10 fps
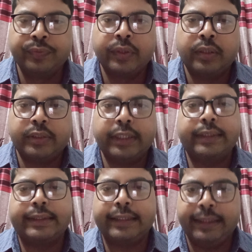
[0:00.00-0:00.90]
say
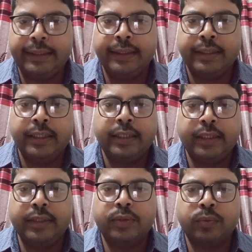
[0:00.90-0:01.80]
c,
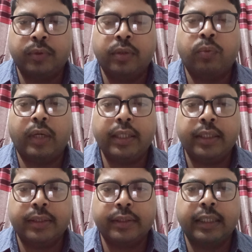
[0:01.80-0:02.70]
is what,
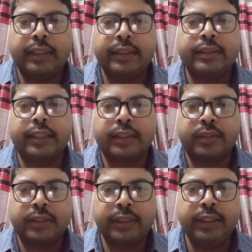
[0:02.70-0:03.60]
that is
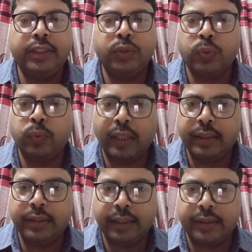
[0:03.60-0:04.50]
c into
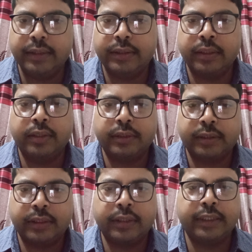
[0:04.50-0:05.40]
1, that is
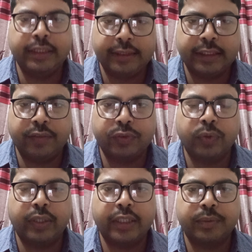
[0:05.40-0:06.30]
c itself. So
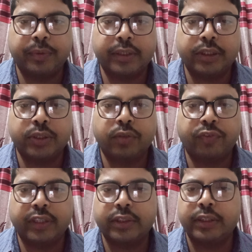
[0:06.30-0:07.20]
expectation of
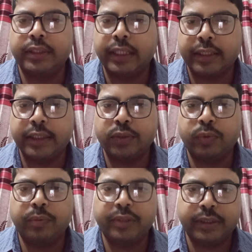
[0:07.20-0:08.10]
x in that case
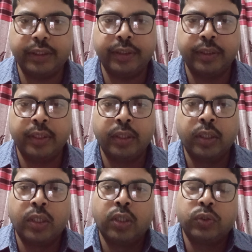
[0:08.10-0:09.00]
will be c.
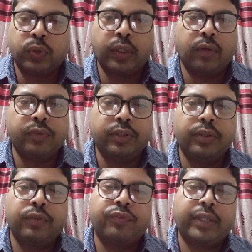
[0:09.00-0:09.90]
So now
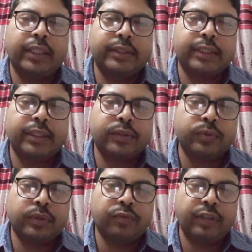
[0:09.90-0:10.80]
if x takes
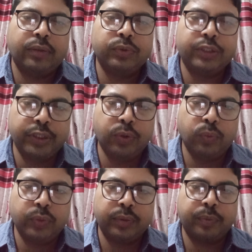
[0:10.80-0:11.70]
the value 0
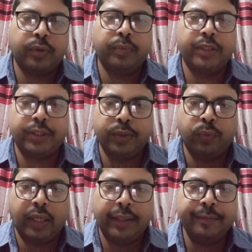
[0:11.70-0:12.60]
with probability
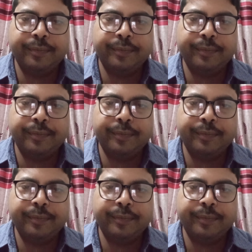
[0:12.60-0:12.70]
1,